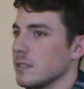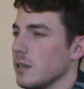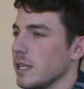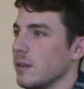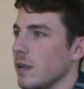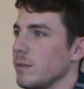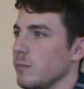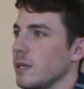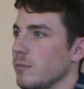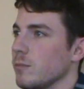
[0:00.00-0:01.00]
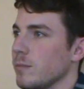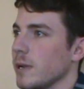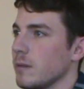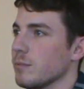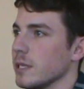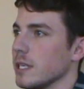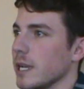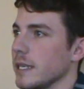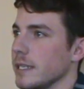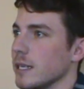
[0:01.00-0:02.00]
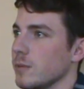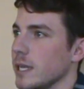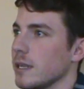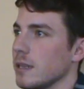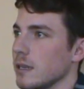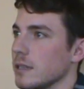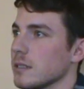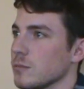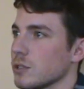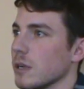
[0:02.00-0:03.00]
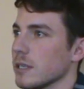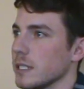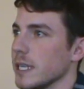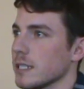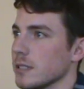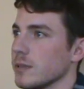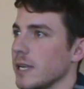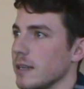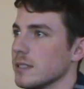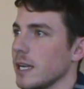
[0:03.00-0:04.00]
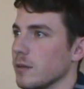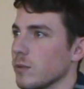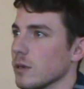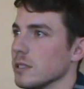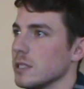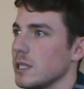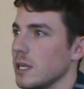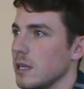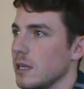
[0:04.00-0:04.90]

so it, I mean, we we had a pretty good idea. We had uh, some strong connection with the outside world.